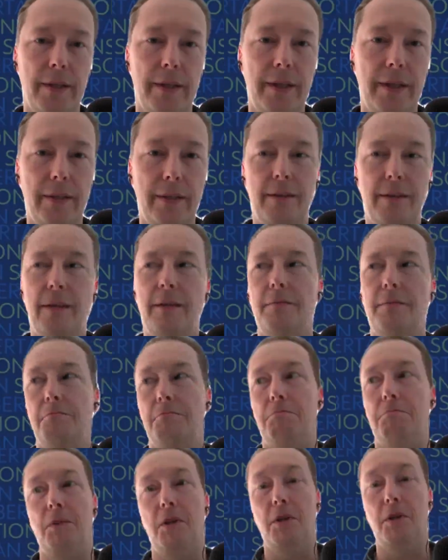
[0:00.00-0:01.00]
It's that
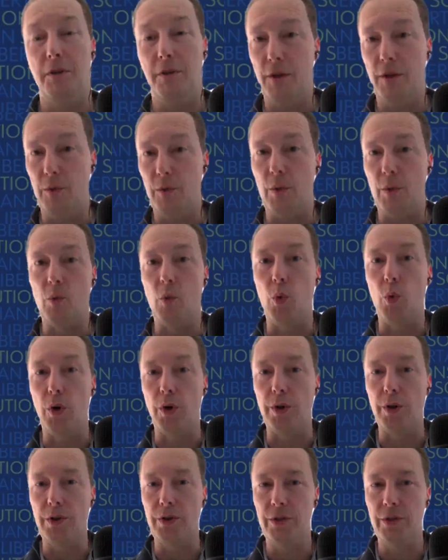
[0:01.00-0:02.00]
the
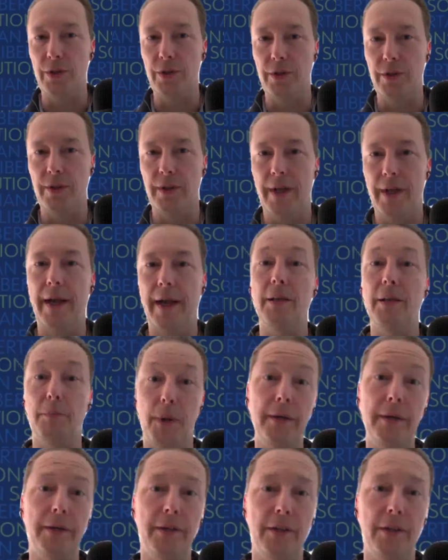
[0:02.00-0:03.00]
rewards and
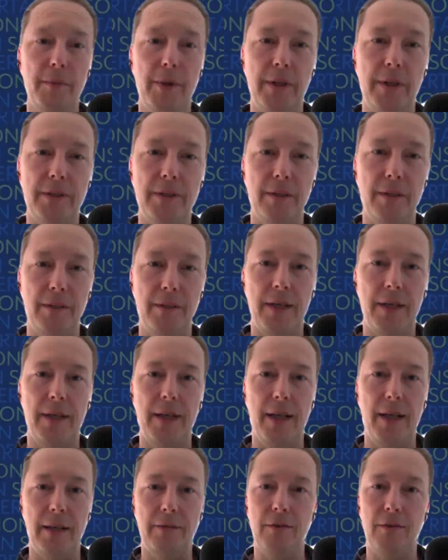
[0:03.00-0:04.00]
punishments that they
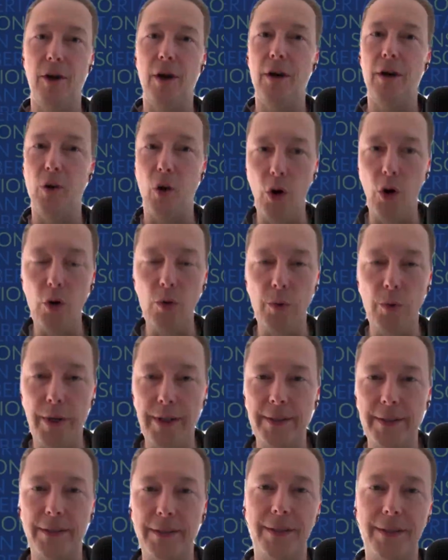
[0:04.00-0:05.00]
get are
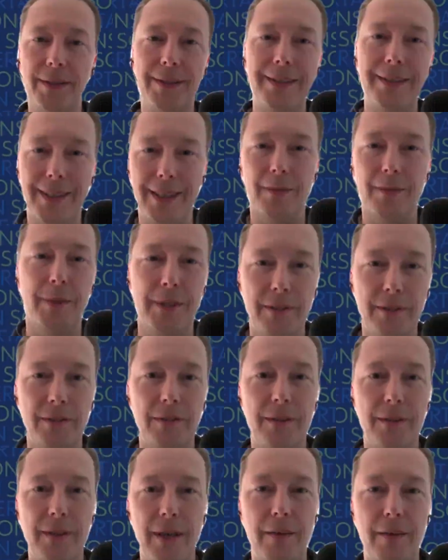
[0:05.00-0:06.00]
always a little bit
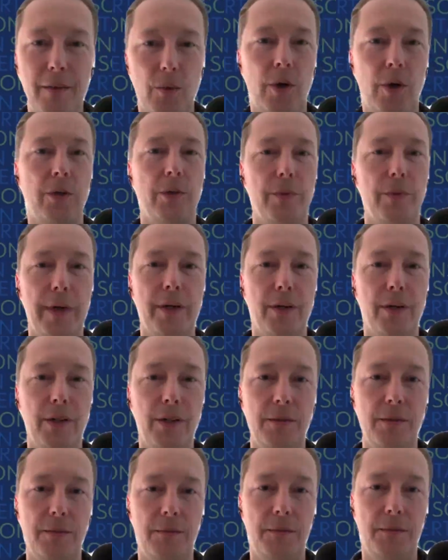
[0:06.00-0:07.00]
in the wrong direction,